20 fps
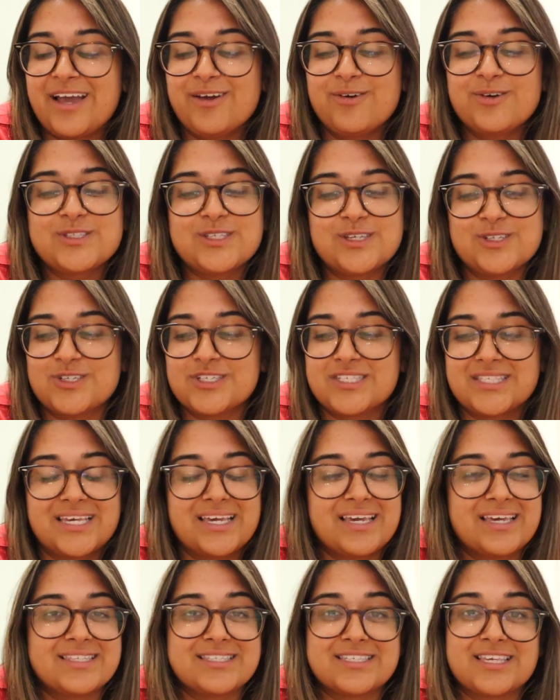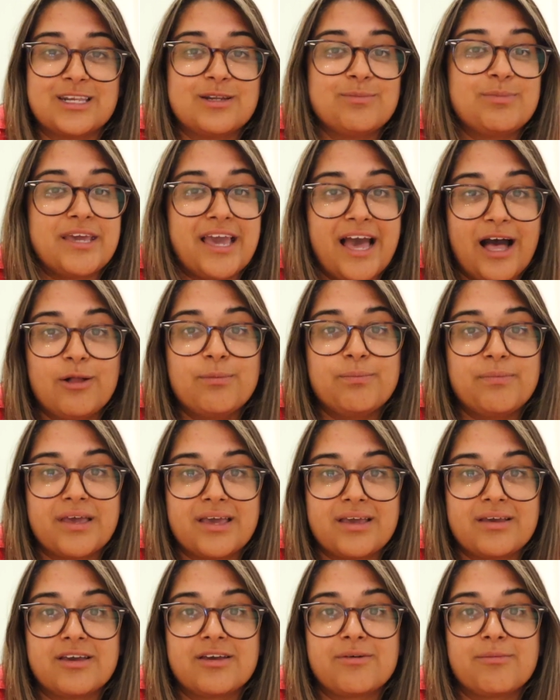I also just think it's going to be
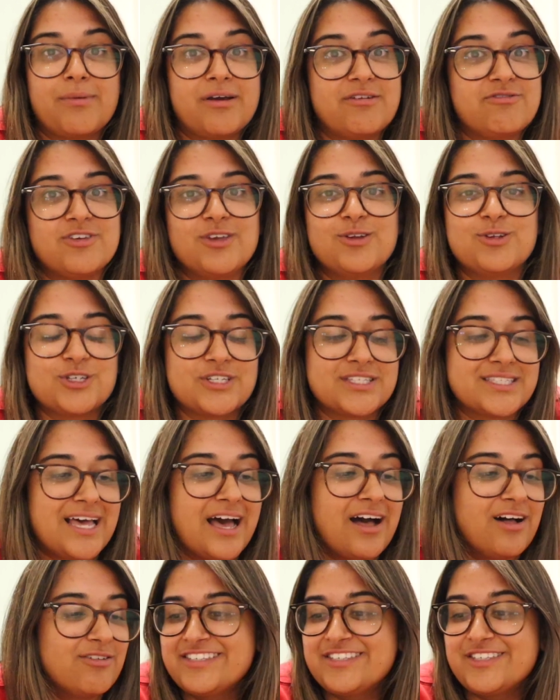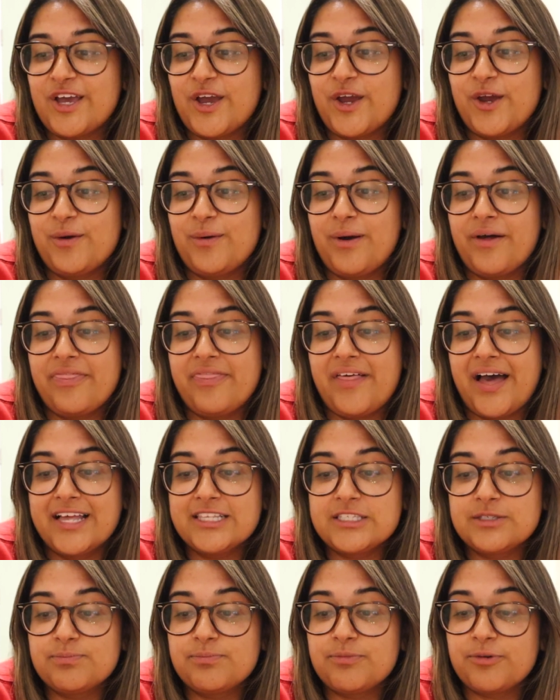helping my future self. So
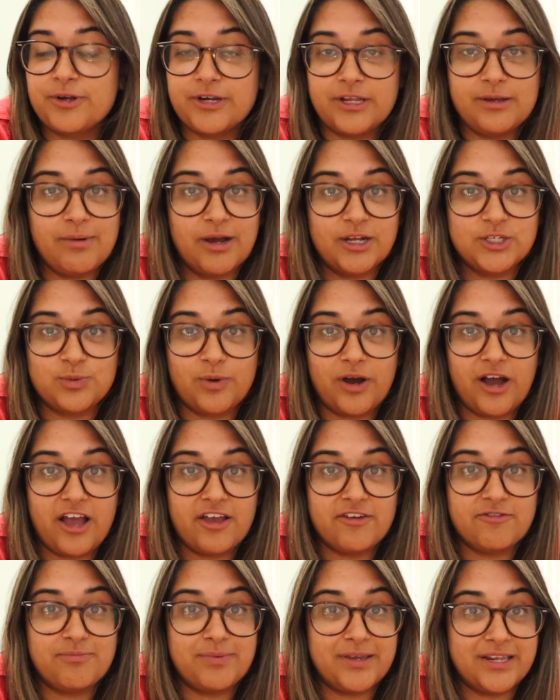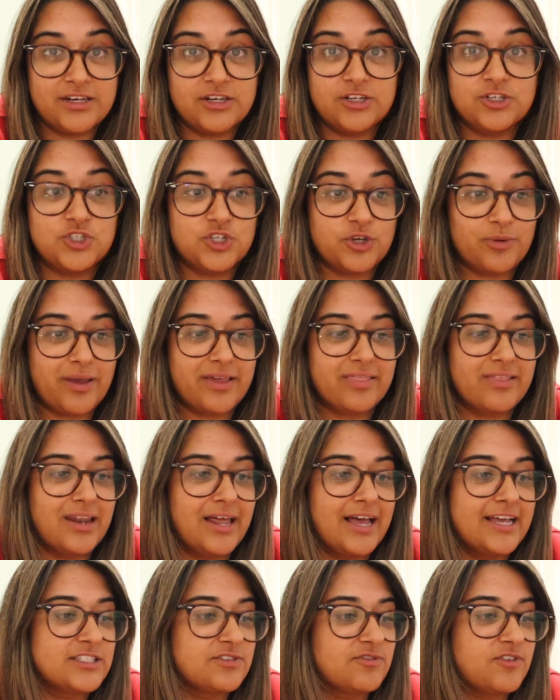that's pretty much what I've been doing the
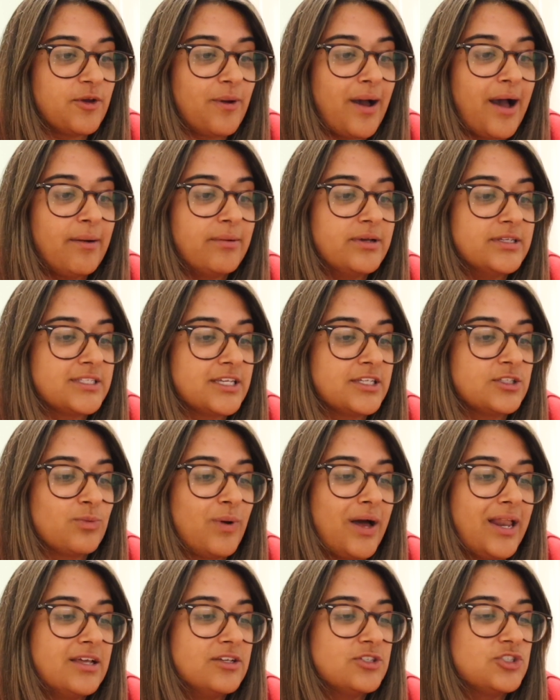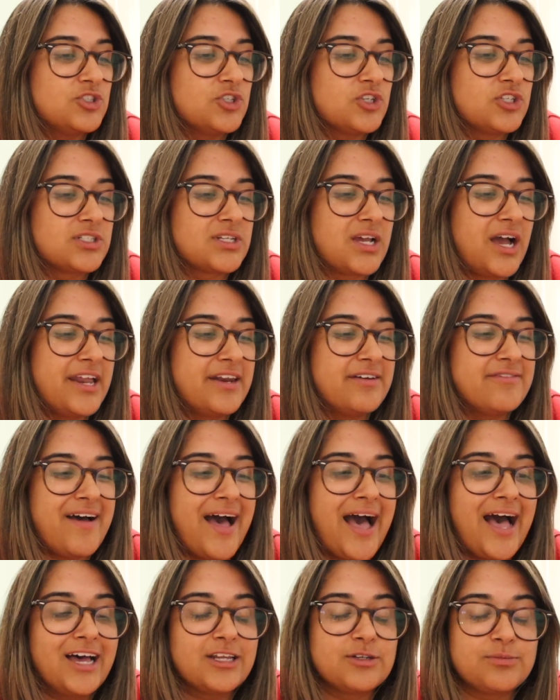last few hours, as well as just kind of
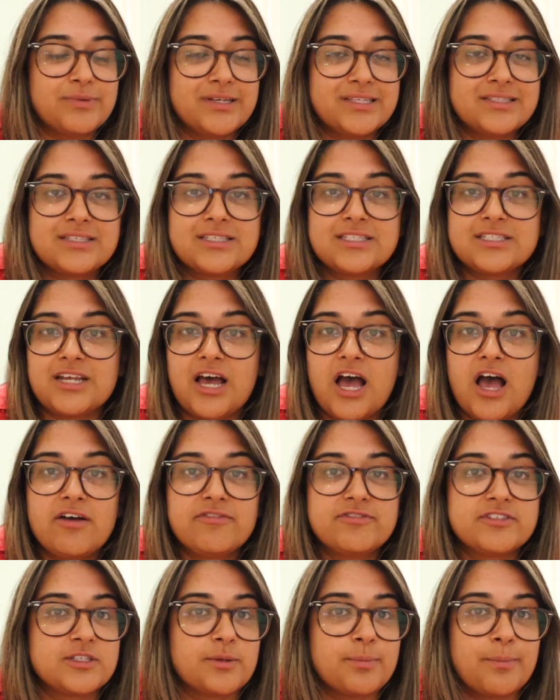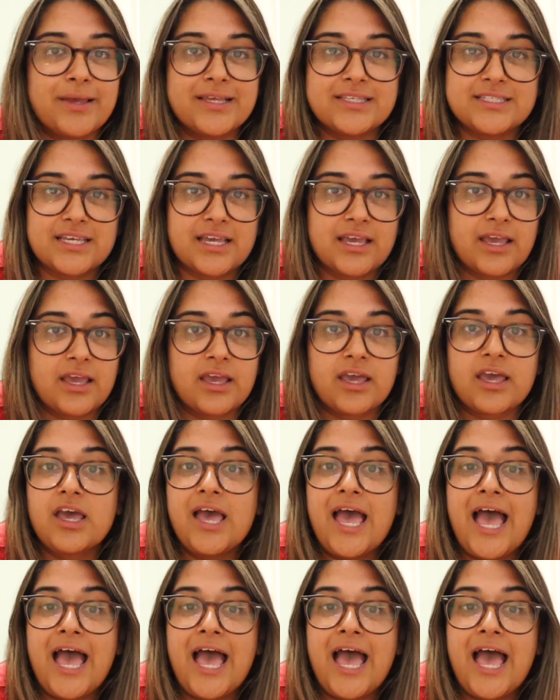admin stuff, submitting